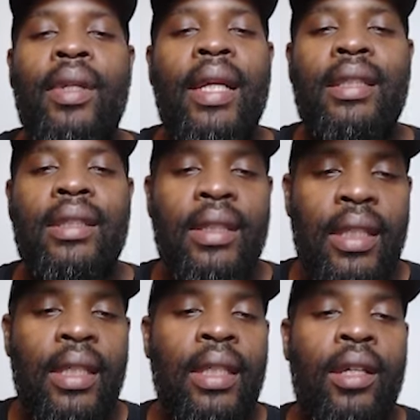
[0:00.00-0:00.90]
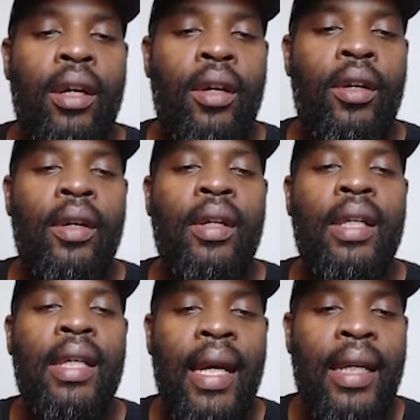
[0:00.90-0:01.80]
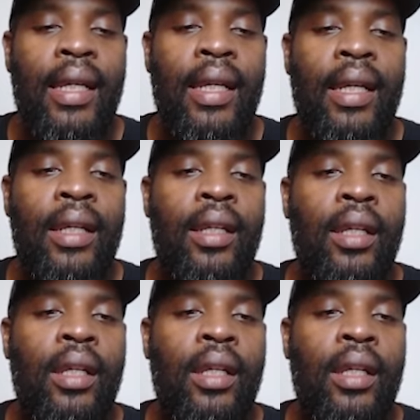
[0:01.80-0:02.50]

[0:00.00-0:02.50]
not see her getting